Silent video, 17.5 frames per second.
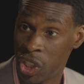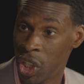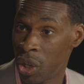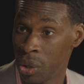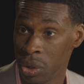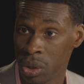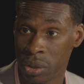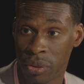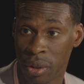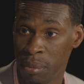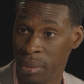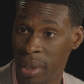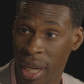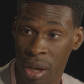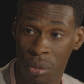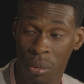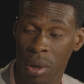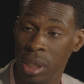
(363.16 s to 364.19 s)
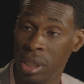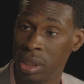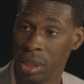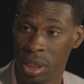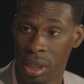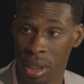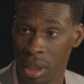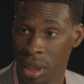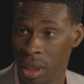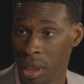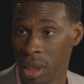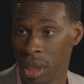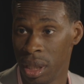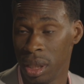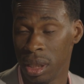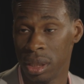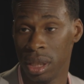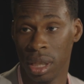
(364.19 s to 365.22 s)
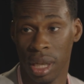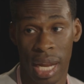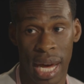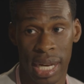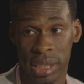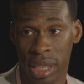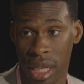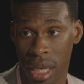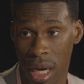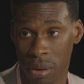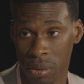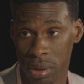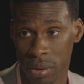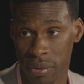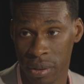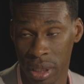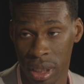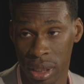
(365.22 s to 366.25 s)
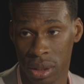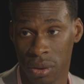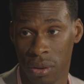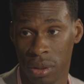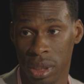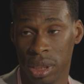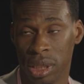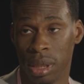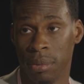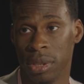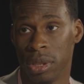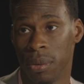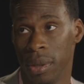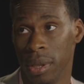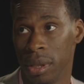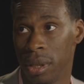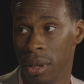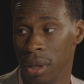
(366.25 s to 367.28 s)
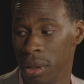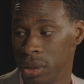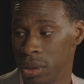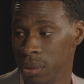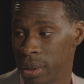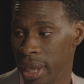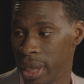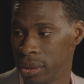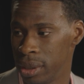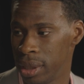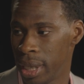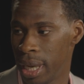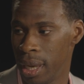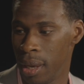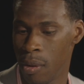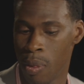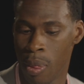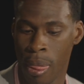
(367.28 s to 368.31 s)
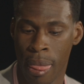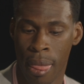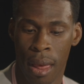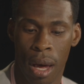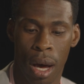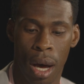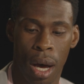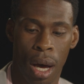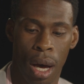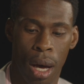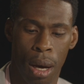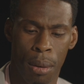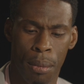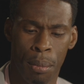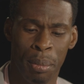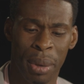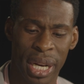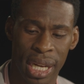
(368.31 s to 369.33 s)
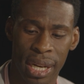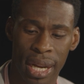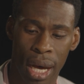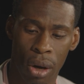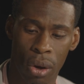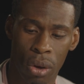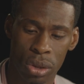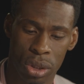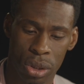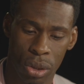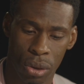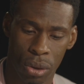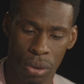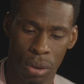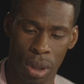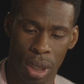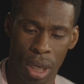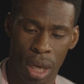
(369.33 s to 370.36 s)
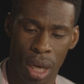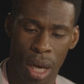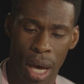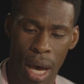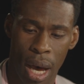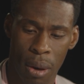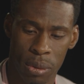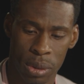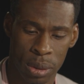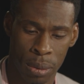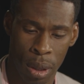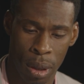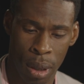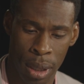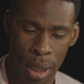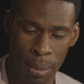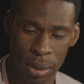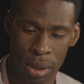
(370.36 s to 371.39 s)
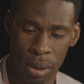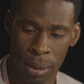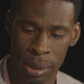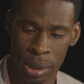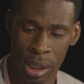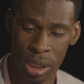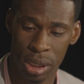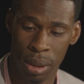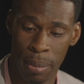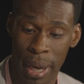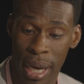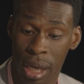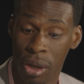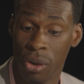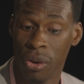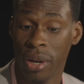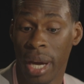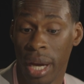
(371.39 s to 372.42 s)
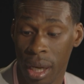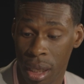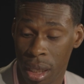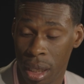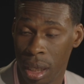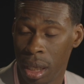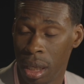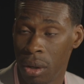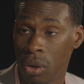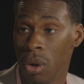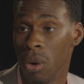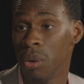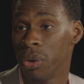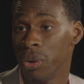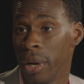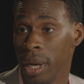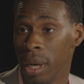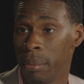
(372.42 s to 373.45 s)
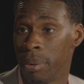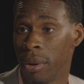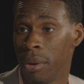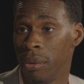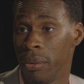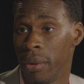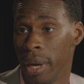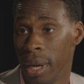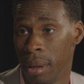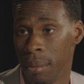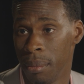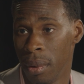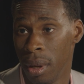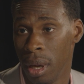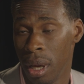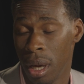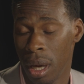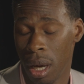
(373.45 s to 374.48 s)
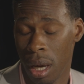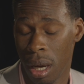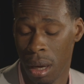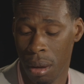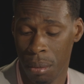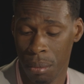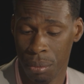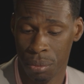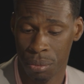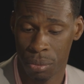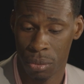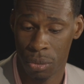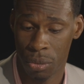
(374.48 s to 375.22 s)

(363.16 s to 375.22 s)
journals from day one to, to the last day I was released on December 23rd, 2009. Um, but in that also, I was able to participate and create or co-create a program um,